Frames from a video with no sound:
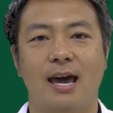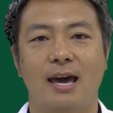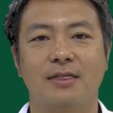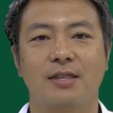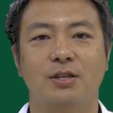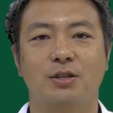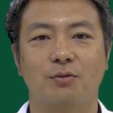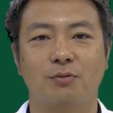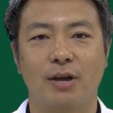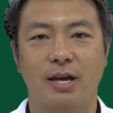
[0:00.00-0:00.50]
and
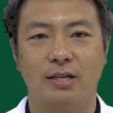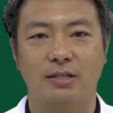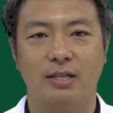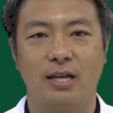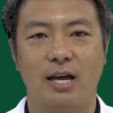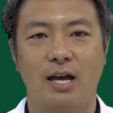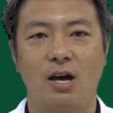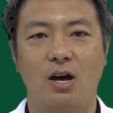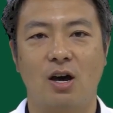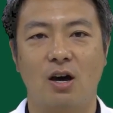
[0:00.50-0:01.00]
the
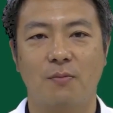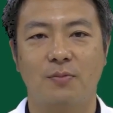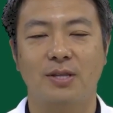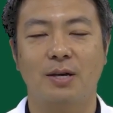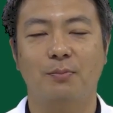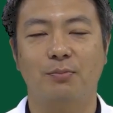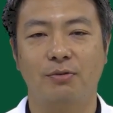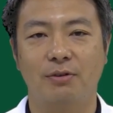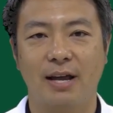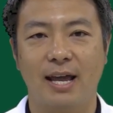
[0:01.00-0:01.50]
director of
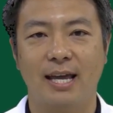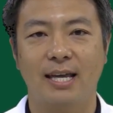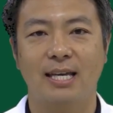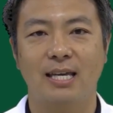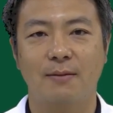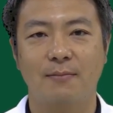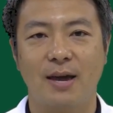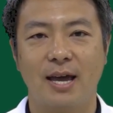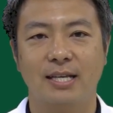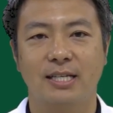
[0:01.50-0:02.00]
the Brain
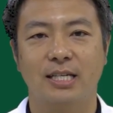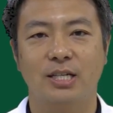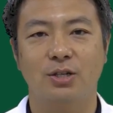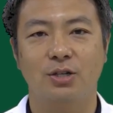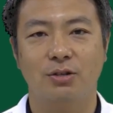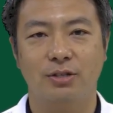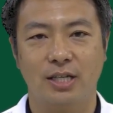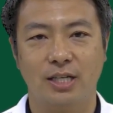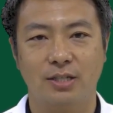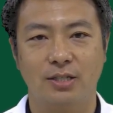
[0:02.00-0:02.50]
Imaging
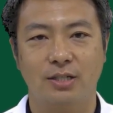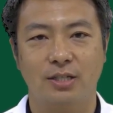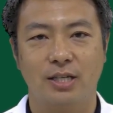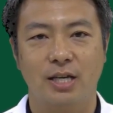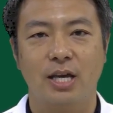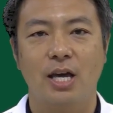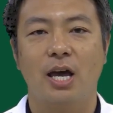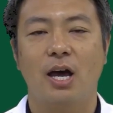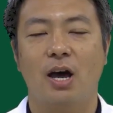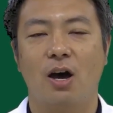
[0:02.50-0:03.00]
Unit
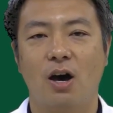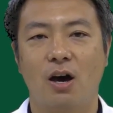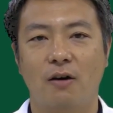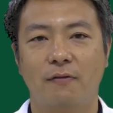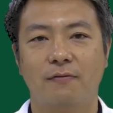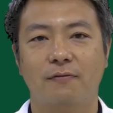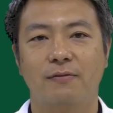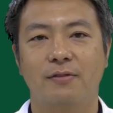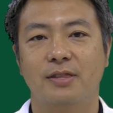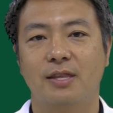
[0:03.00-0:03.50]

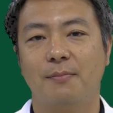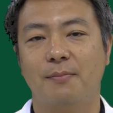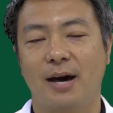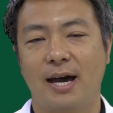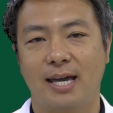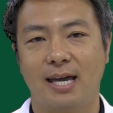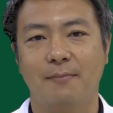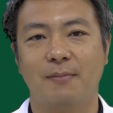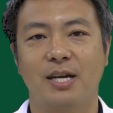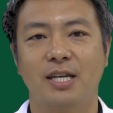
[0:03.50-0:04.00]
of the
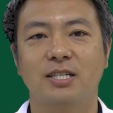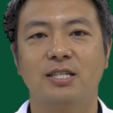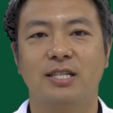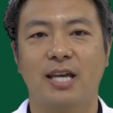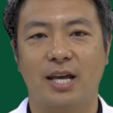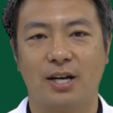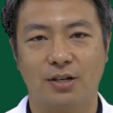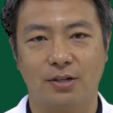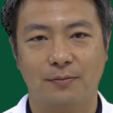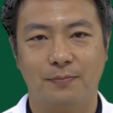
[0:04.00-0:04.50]
Miami Eye
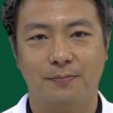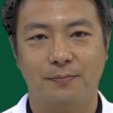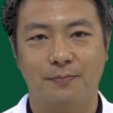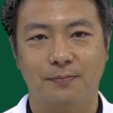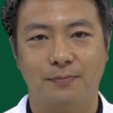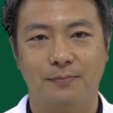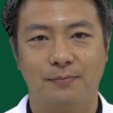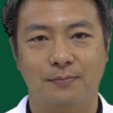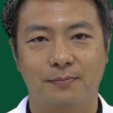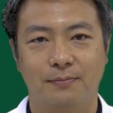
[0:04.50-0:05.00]
Center.
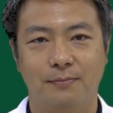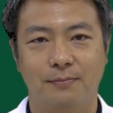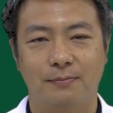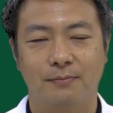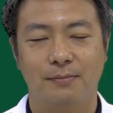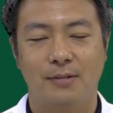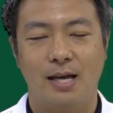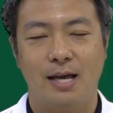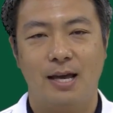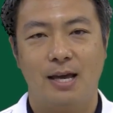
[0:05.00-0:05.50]

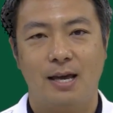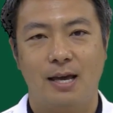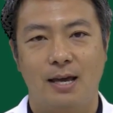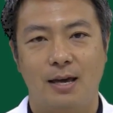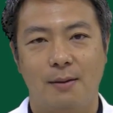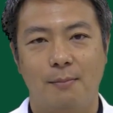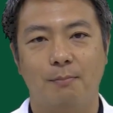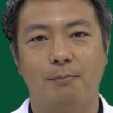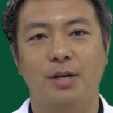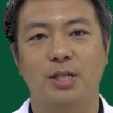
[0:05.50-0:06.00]

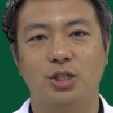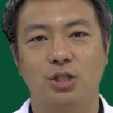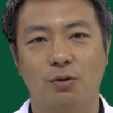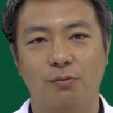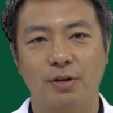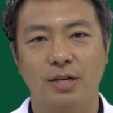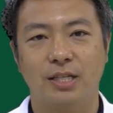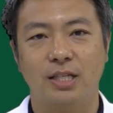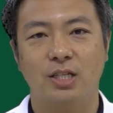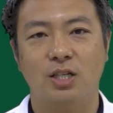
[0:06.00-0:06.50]

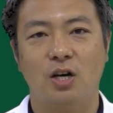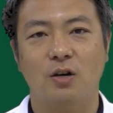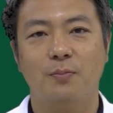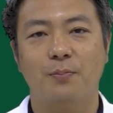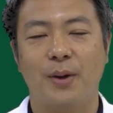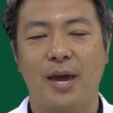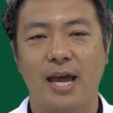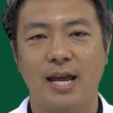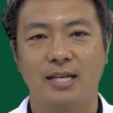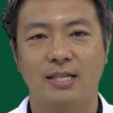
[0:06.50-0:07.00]
Majority
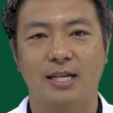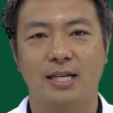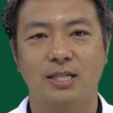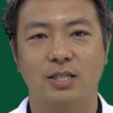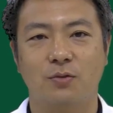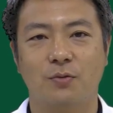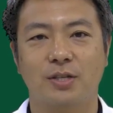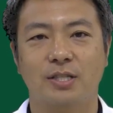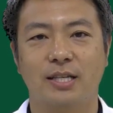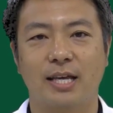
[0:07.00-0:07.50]
of
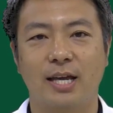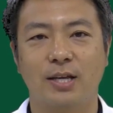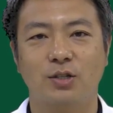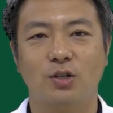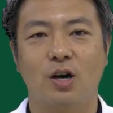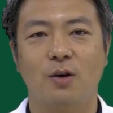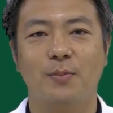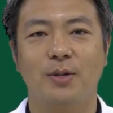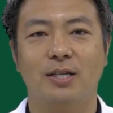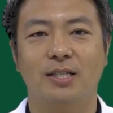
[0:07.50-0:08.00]
patients with
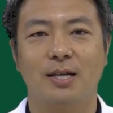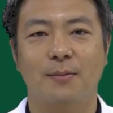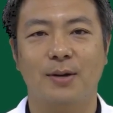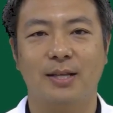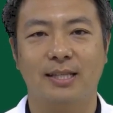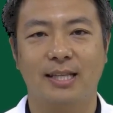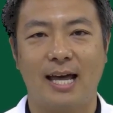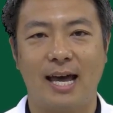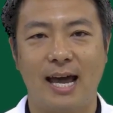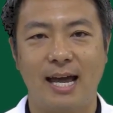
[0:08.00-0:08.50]
atopic
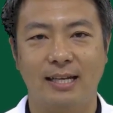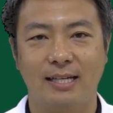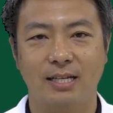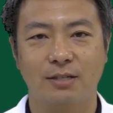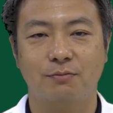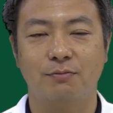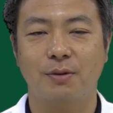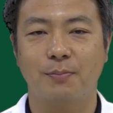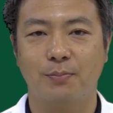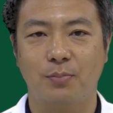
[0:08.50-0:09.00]

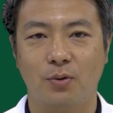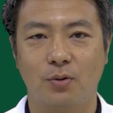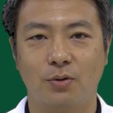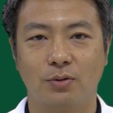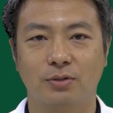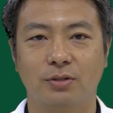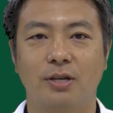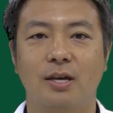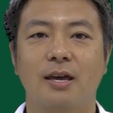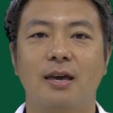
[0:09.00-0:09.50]
dermatitis
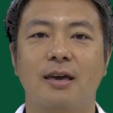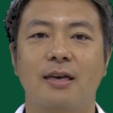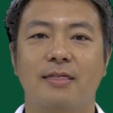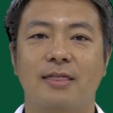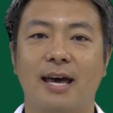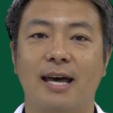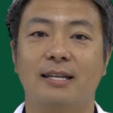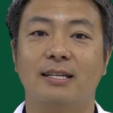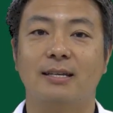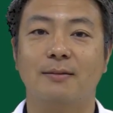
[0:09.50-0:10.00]
report
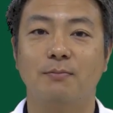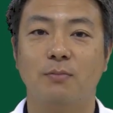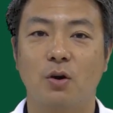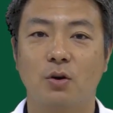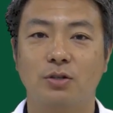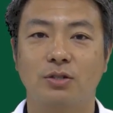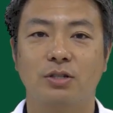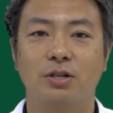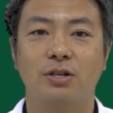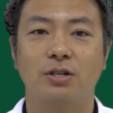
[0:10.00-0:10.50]
that
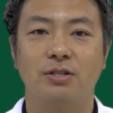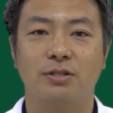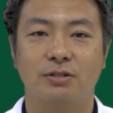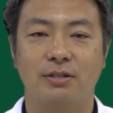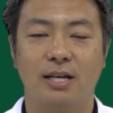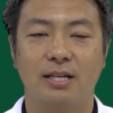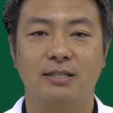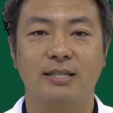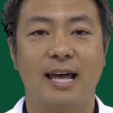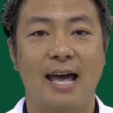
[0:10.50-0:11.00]
emotional
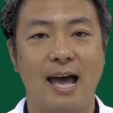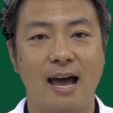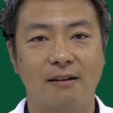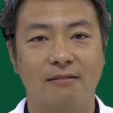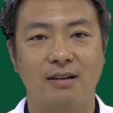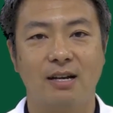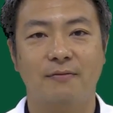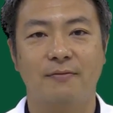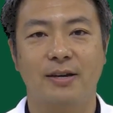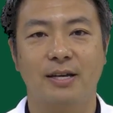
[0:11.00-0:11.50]
stress
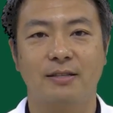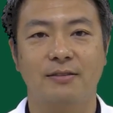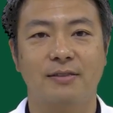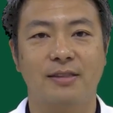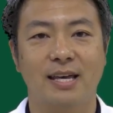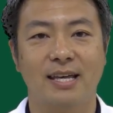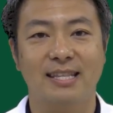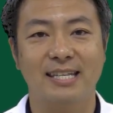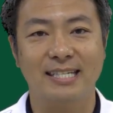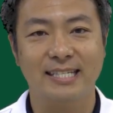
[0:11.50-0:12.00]

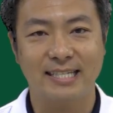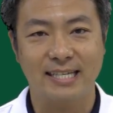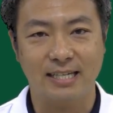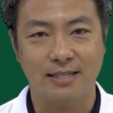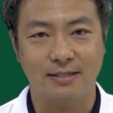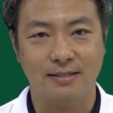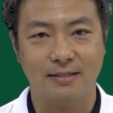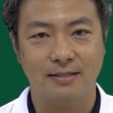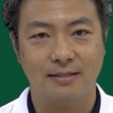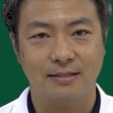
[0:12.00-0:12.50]
aggravates their
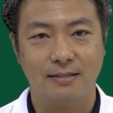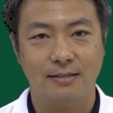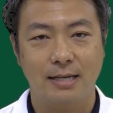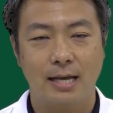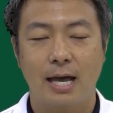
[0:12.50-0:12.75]
disease.